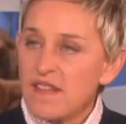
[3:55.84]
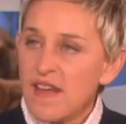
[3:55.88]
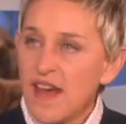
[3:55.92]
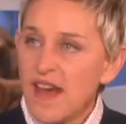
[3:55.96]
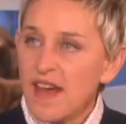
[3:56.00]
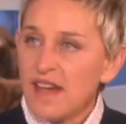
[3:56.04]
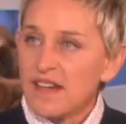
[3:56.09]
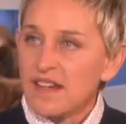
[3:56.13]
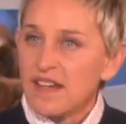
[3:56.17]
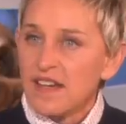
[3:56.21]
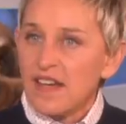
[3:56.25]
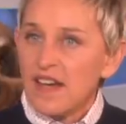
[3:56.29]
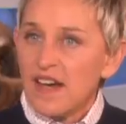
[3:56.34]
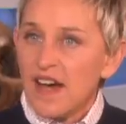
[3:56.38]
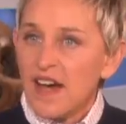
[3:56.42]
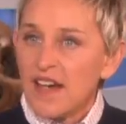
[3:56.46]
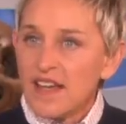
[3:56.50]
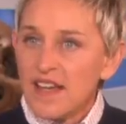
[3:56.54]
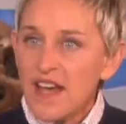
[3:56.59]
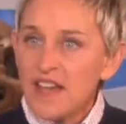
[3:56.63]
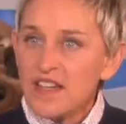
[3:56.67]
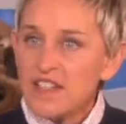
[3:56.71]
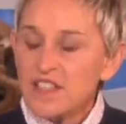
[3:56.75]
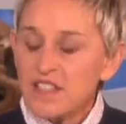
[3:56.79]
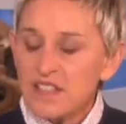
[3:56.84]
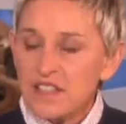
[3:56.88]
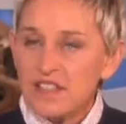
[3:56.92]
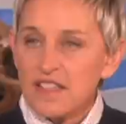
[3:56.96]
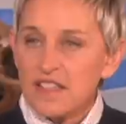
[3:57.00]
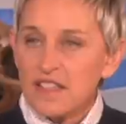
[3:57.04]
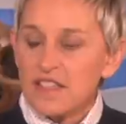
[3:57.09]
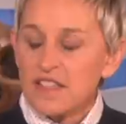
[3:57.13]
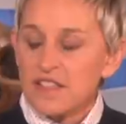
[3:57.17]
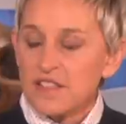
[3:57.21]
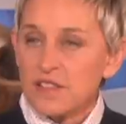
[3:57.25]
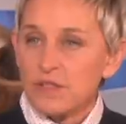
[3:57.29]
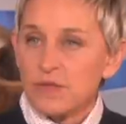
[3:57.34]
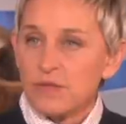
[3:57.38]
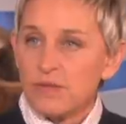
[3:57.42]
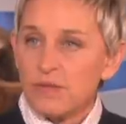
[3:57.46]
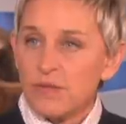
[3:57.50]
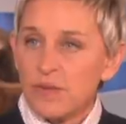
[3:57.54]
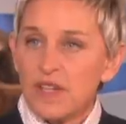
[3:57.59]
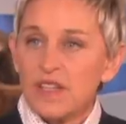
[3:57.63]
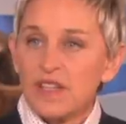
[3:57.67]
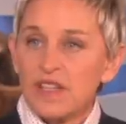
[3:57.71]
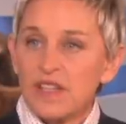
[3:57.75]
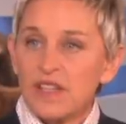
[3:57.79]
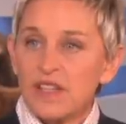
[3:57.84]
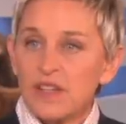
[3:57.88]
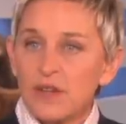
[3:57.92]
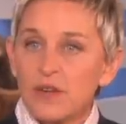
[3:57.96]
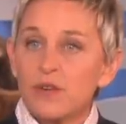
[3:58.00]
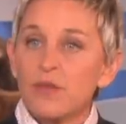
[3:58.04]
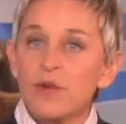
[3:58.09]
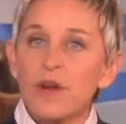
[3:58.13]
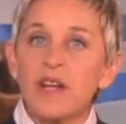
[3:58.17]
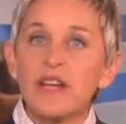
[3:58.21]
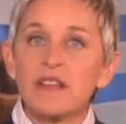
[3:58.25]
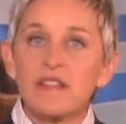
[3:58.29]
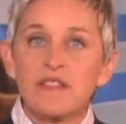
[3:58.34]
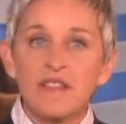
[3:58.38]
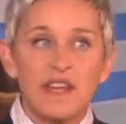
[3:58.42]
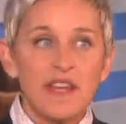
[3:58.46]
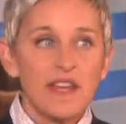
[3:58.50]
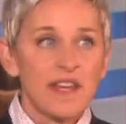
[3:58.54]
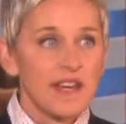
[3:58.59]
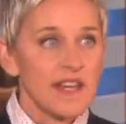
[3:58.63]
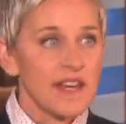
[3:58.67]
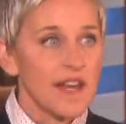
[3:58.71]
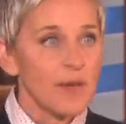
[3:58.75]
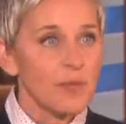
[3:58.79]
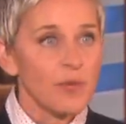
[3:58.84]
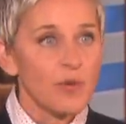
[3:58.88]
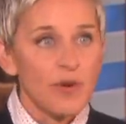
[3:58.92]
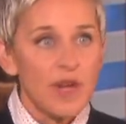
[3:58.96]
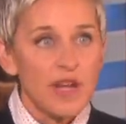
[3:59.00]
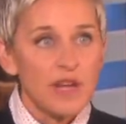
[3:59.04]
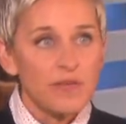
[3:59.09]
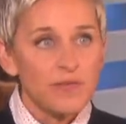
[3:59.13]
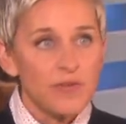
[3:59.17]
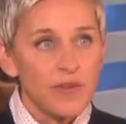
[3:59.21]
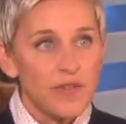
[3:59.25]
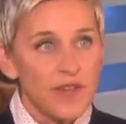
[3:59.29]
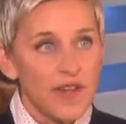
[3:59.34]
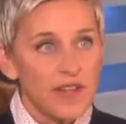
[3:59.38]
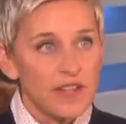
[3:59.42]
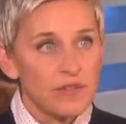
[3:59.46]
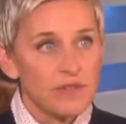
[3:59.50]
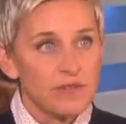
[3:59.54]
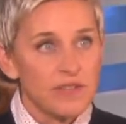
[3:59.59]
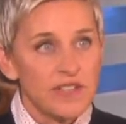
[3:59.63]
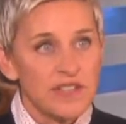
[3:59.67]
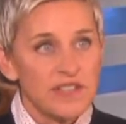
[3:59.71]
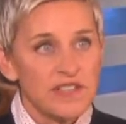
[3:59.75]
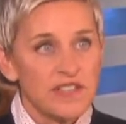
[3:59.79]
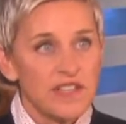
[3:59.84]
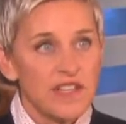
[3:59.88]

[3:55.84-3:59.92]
that I actually think it's a really great thing, and I'm grateful that you did